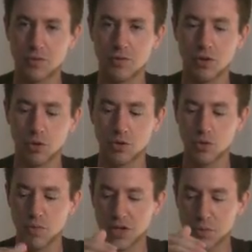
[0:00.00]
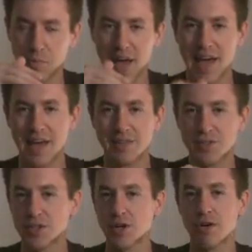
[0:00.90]
little too much pan
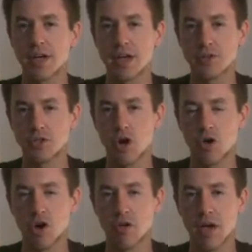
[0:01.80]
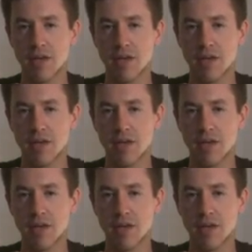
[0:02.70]
searing has gone on,